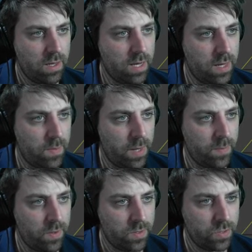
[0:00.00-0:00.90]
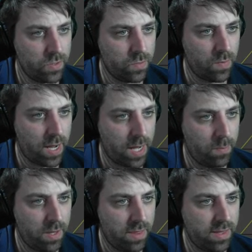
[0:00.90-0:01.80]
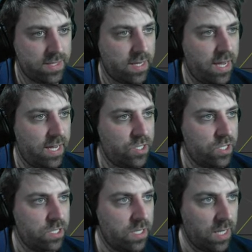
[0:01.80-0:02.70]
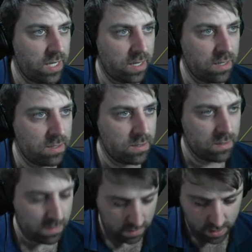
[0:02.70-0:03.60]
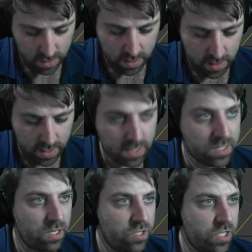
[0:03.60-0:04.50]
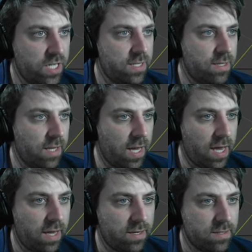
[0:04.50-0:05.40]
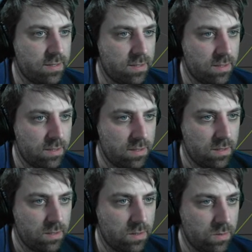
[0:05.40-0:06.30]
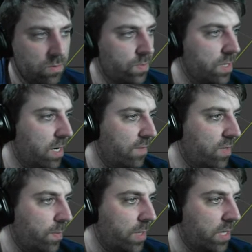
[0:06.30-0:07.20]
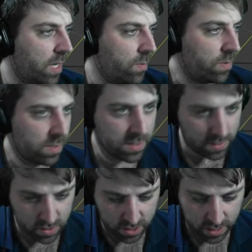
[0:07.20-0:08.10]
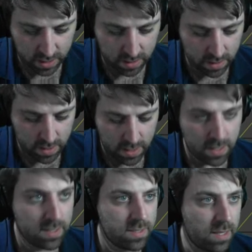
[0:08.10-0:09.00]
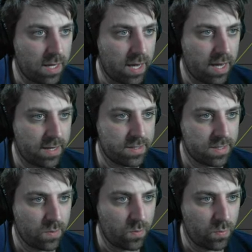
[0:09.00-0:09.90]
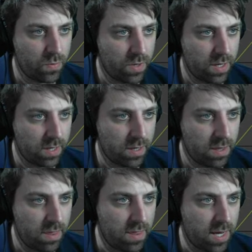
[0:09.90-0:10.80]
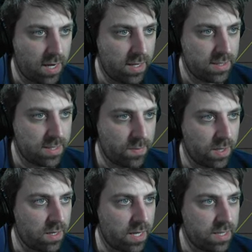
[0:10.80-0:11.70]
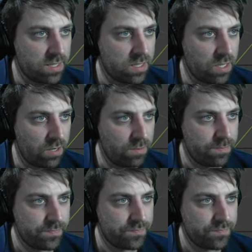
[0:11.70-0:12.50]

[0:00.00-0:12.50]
Um, I'm going to grab this edge here and let's go G to the X. Oops, I don't have clipping enabled. Let's go G to the X and we'll bring that in, something like so.